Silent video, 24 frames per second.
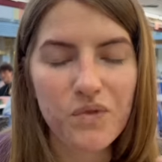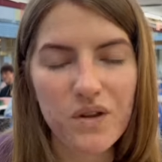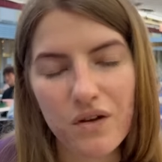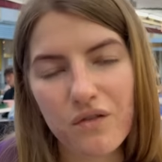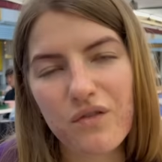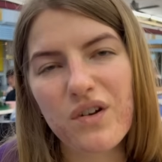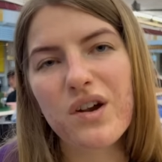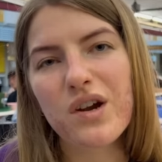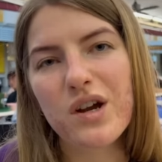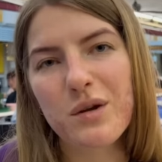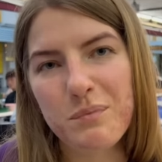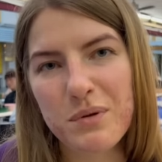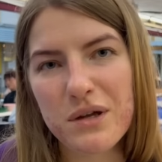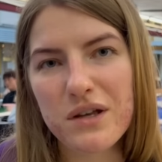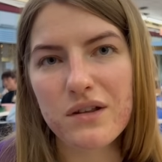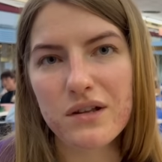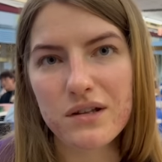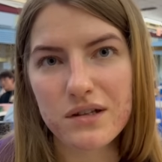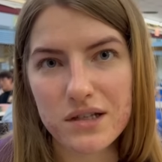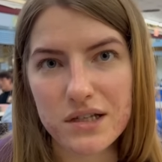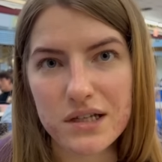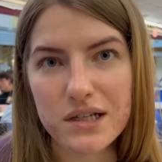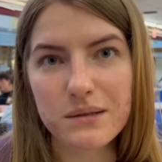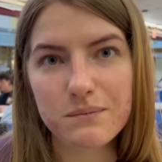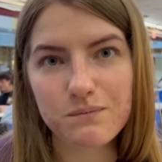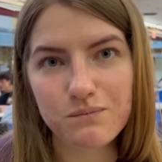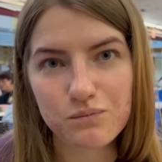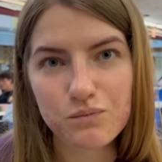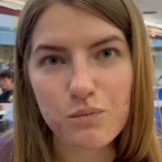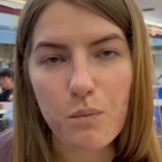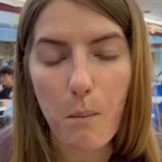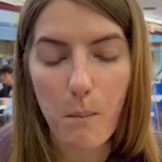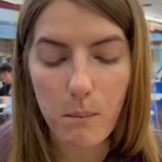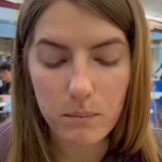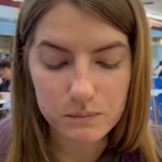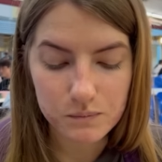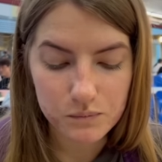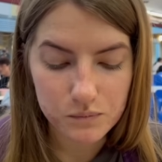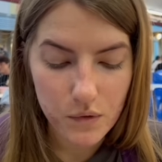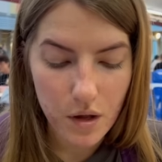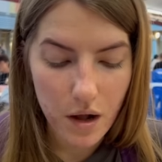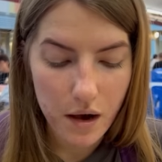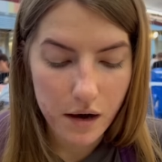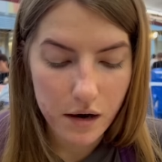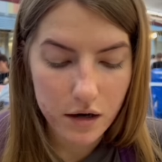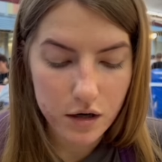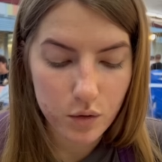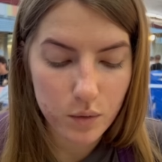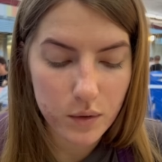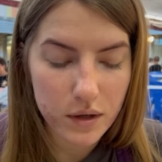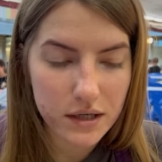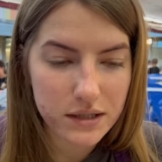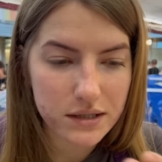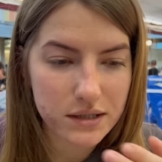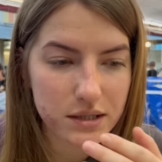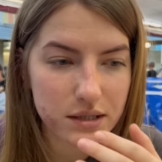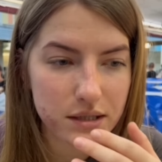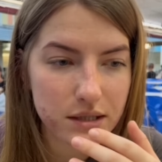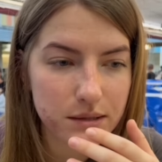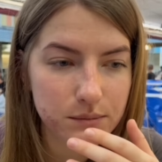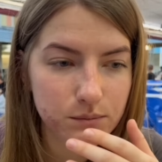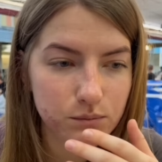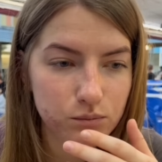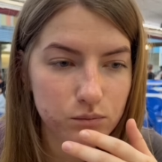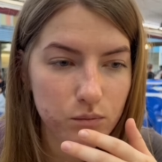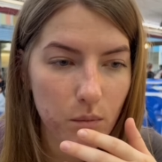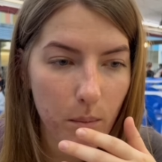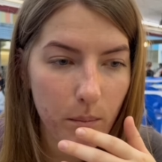very peanuty, quite um,